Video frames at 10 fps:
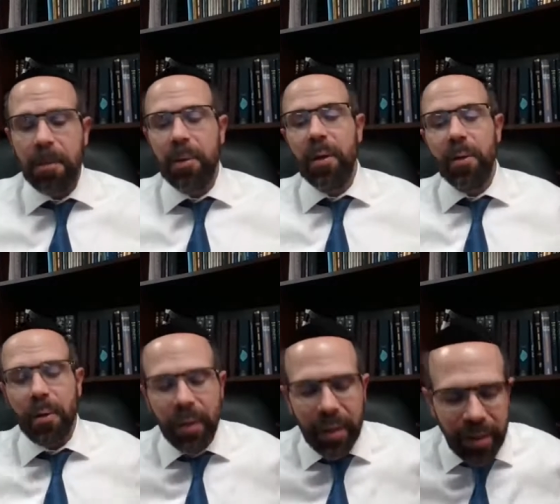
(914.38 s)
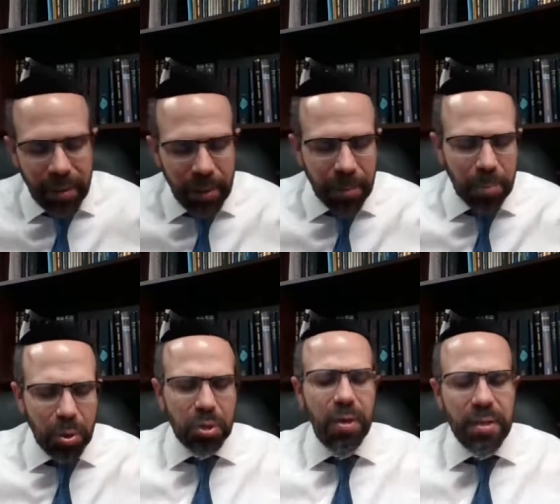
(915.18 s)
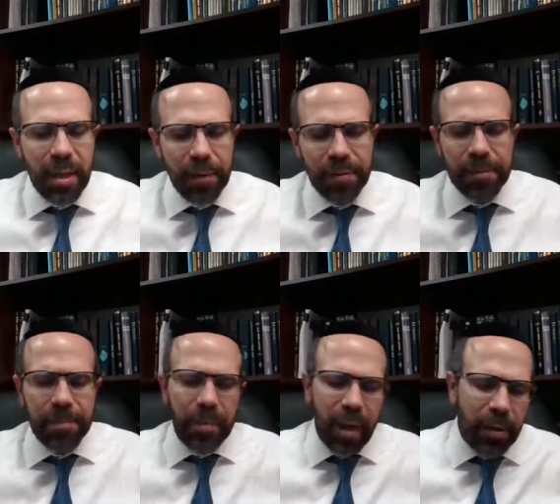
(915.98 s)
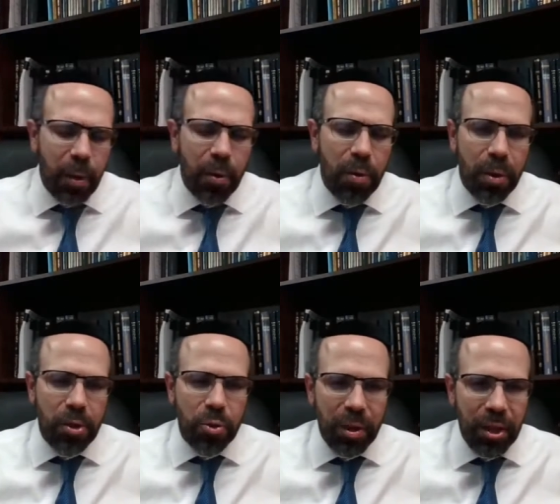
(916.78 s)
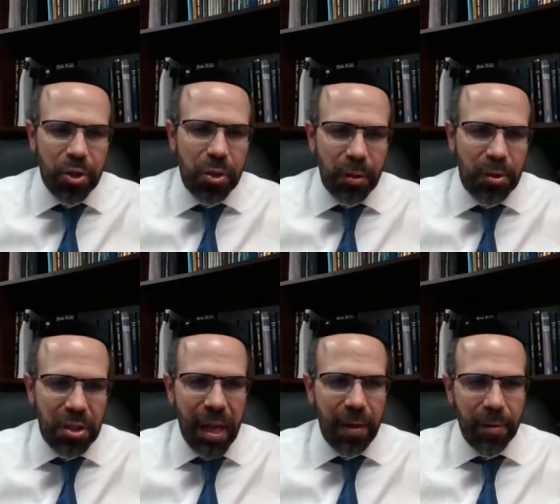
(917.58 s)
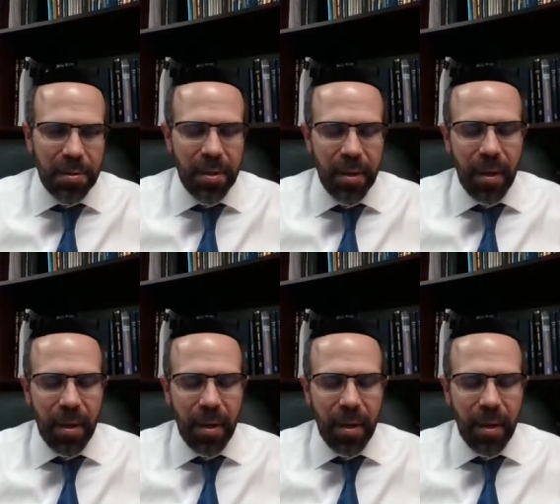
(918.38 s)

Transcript: We no longer need to push ourselves and go through the traditional channels